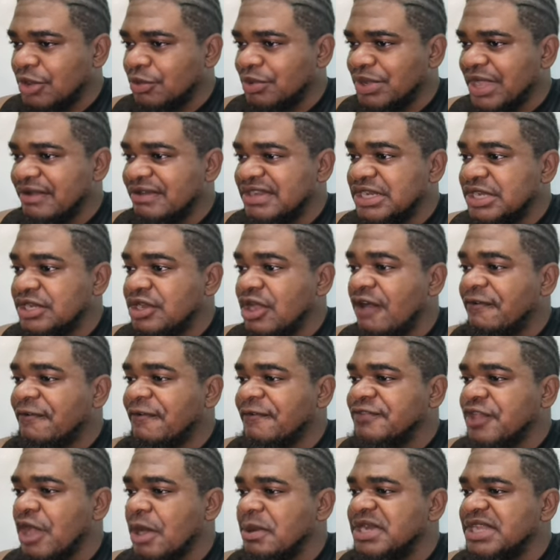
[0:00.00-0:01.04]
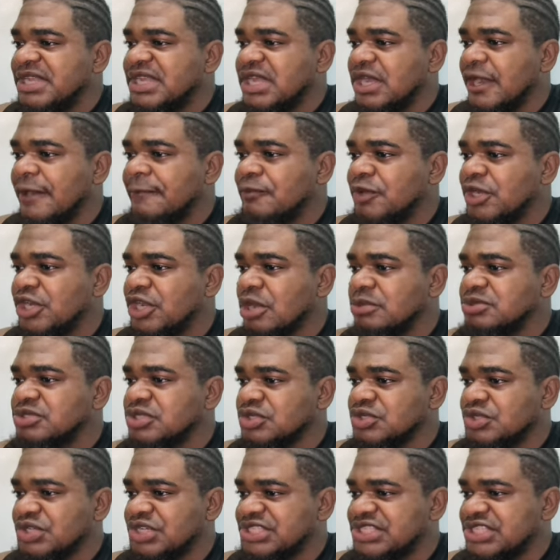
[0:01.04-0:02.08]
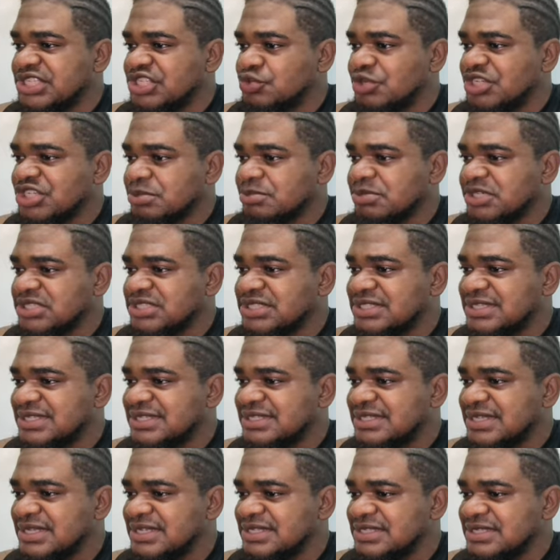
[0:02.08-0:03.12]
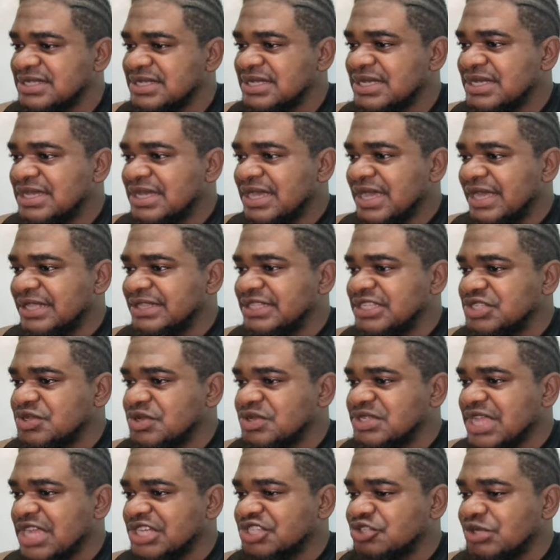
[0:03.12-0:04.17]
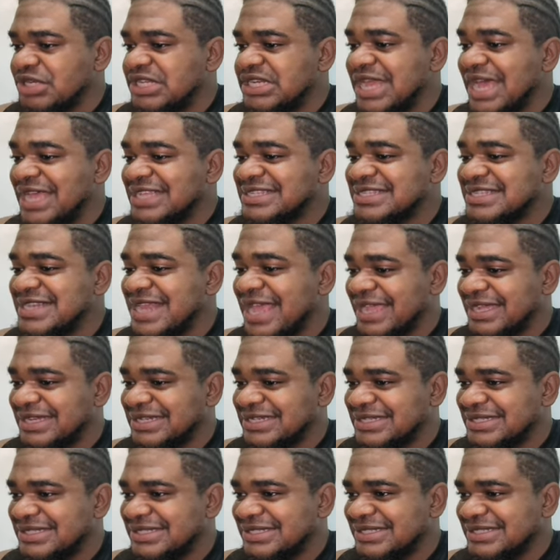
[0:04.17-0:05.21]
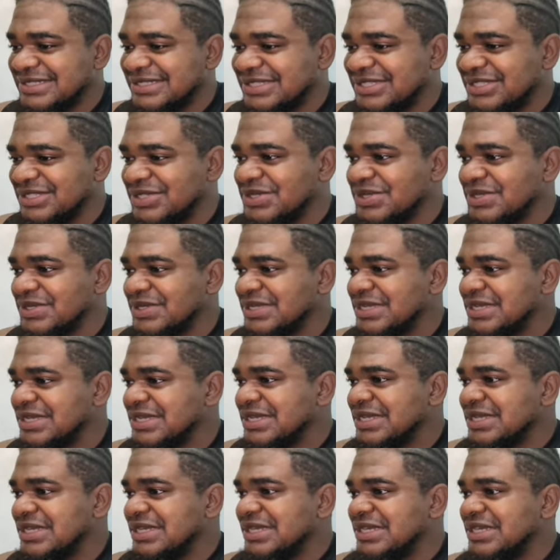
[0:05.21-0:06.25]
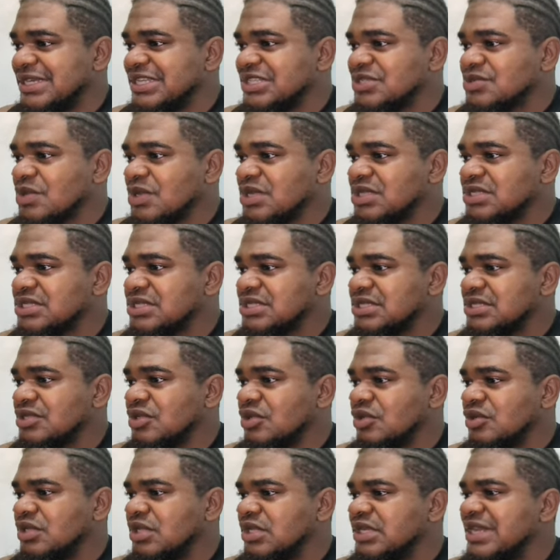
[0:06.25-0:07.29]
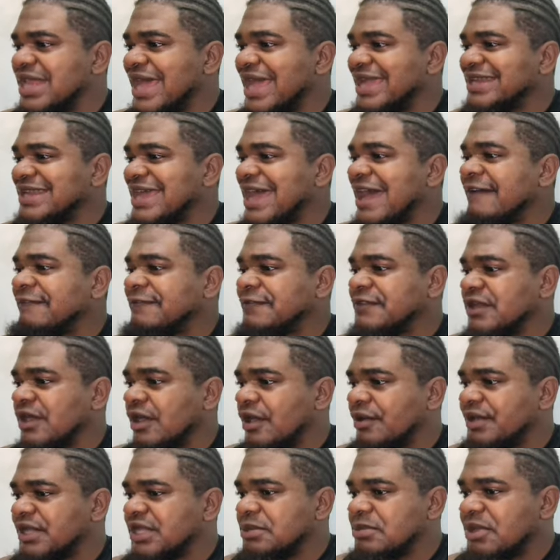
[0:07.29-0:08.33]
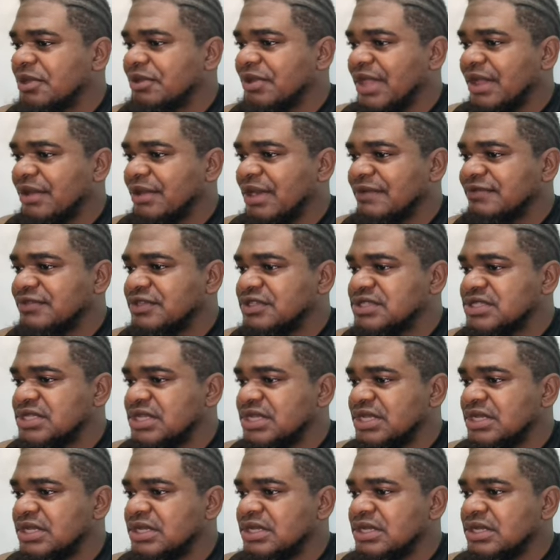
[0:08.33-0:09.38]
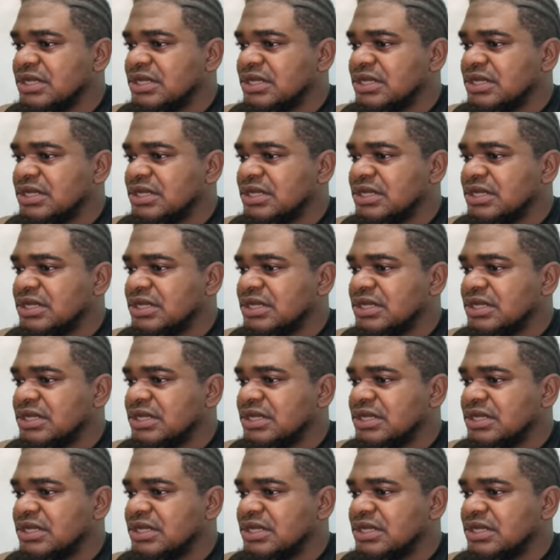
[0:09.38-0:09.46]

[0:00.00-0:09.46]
We are in the north of Dominica when it comes to this situation, brothers and sisters. And this was actually last night. You know, this was the night after Hurricane Maria, I would have to say.